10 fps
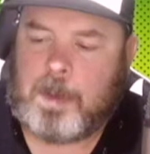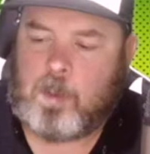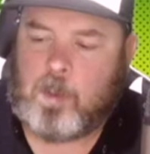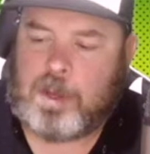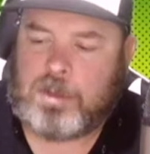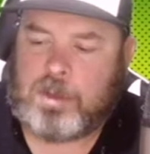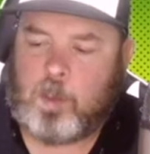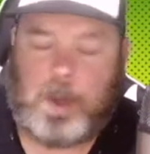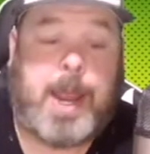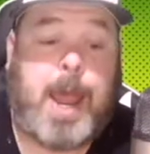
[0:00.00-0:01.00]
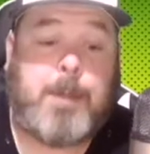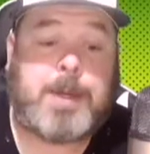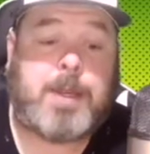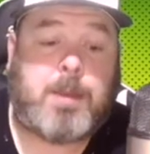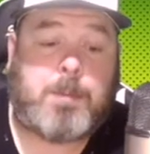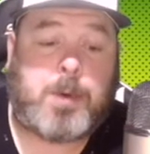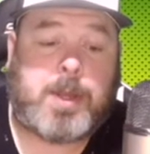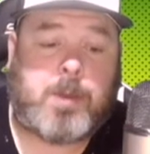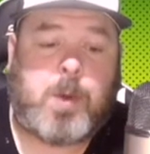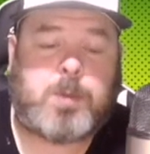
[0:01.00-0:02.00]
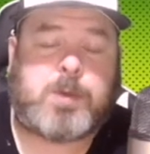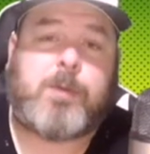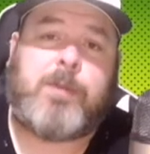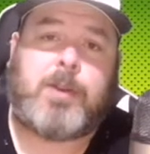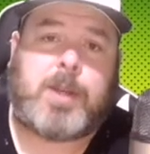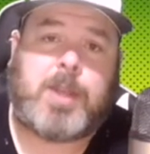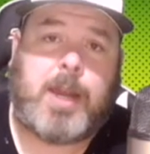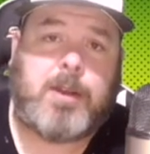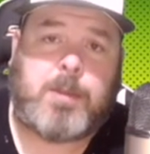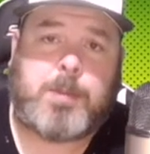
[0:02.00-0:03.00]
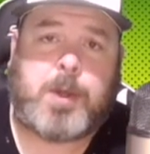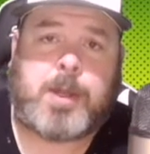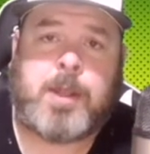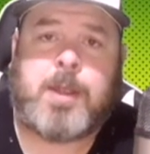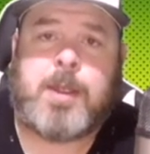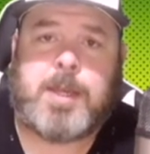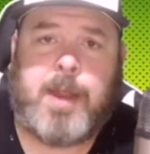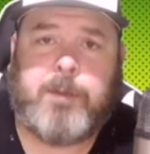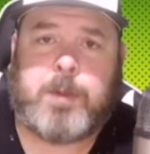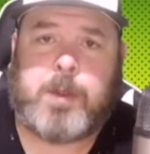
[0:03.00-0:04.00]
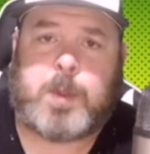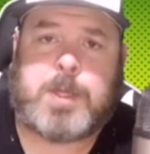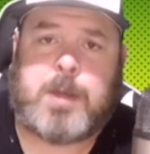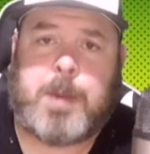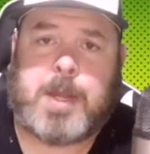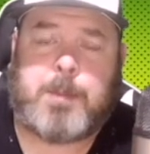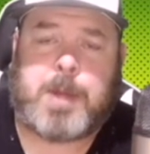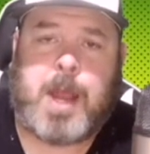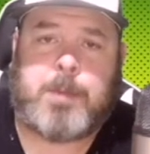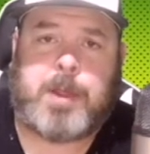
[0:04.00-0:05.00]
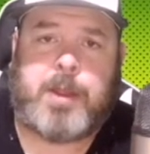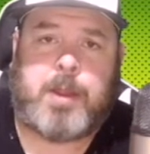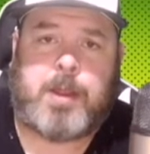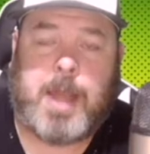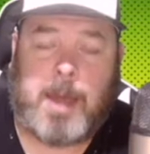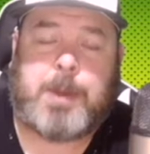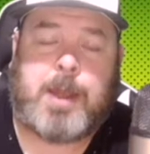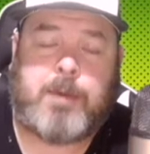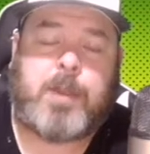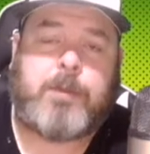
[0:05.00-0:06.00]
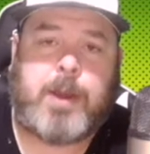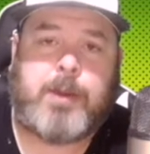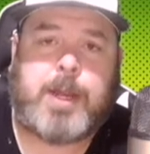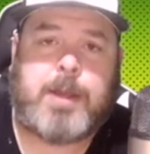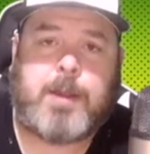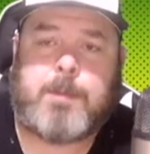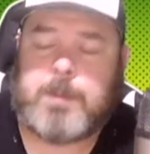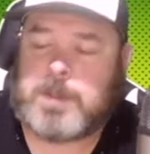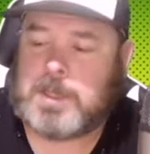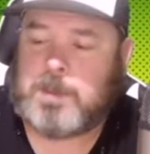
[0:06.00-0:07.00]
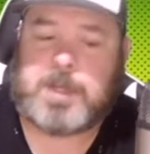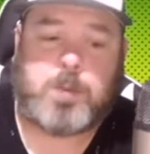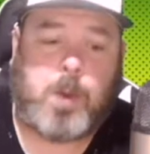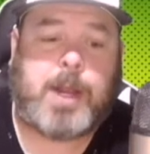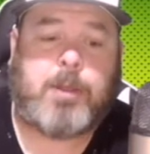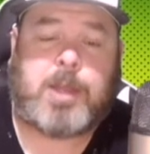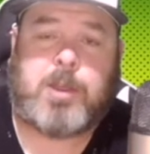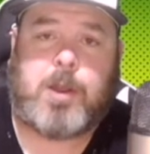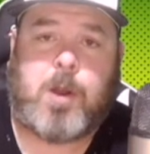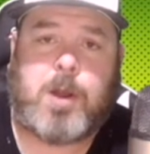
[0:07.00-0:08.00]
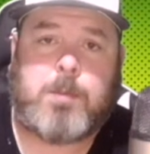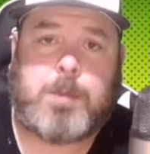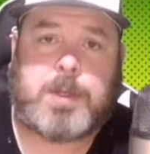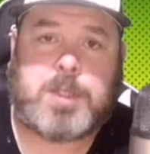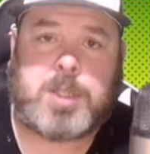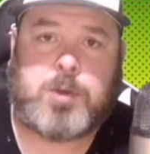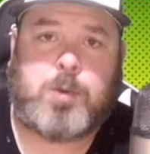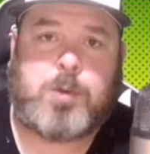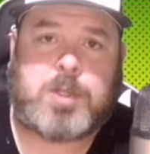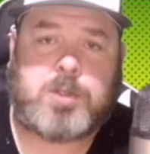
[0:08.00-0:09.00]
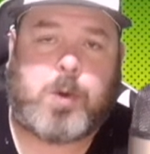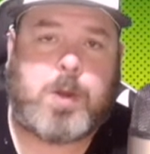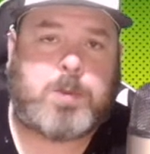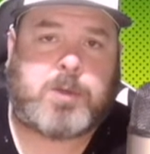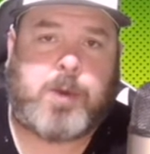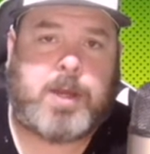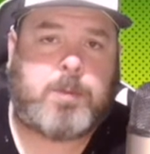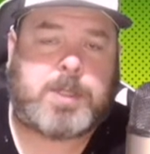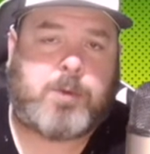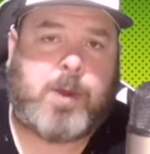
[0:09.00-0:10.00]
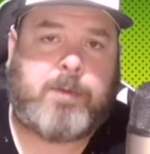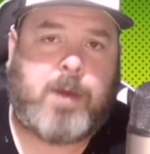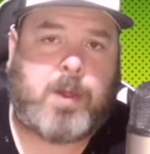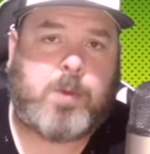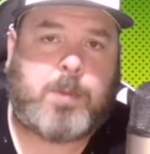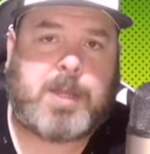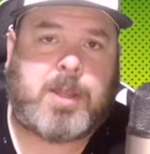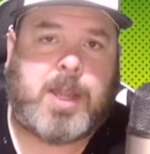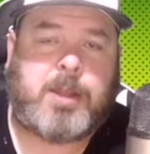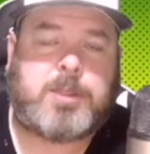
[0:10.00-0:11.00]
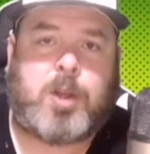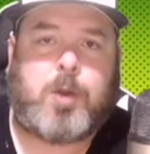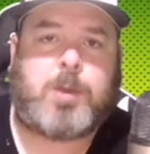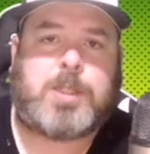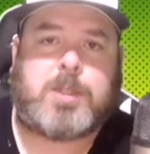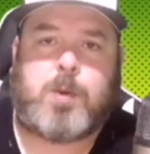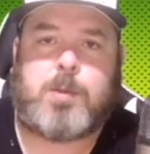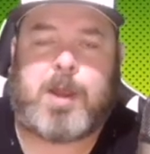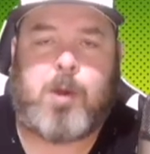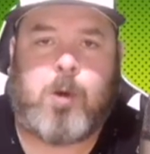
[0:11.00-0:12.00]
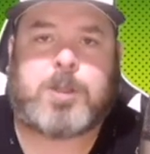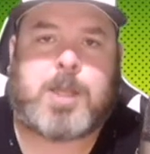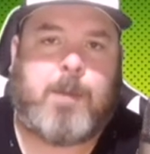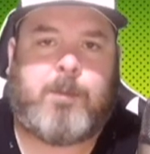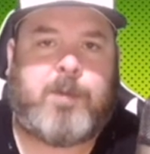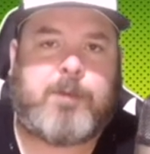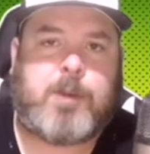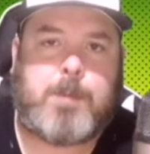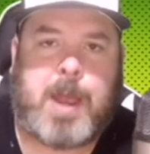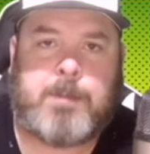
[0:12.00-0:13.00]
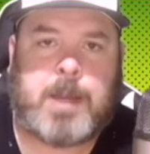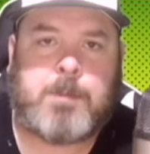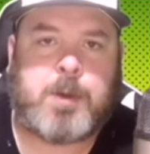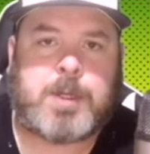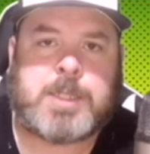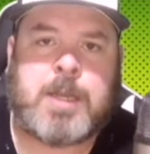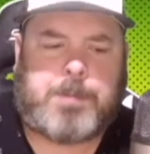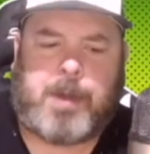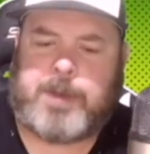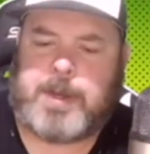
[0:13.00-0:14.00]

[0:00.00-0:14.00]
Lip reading: With what happened in the book and what was revealed at the end of the book, definitely wanted to pick up a copy of the variant just because, one, I like the art, but two, the story was great. It was a great follow-up to The Killing Joke, which is one of my all-time favorite Batman books. Coffee